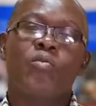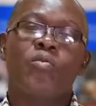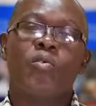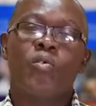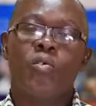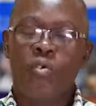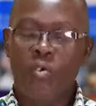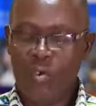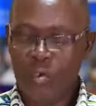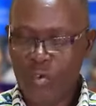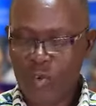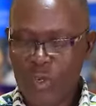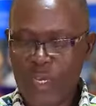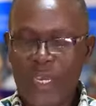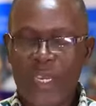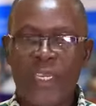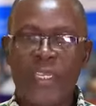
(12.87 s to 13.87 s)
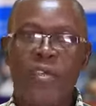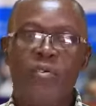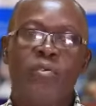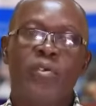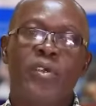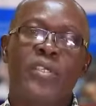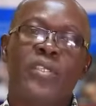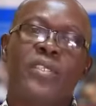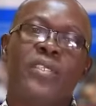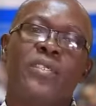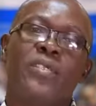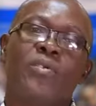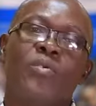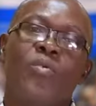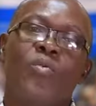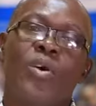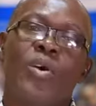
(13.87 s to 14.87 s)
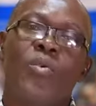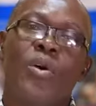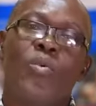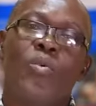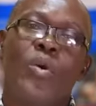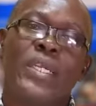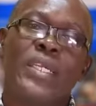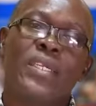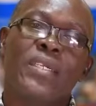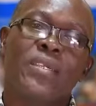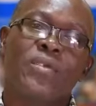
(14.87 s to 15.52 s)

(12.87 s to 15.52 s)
for INFS 111,